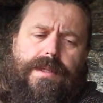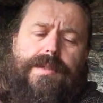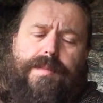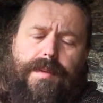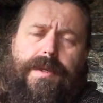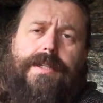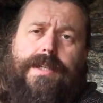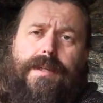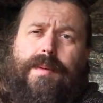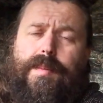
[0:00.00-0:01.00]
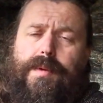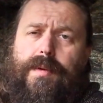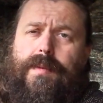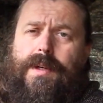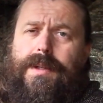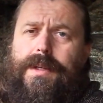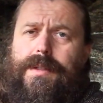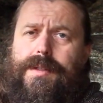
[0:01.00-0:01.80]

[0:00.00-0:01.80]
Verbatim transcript: yes, my page and my profile there.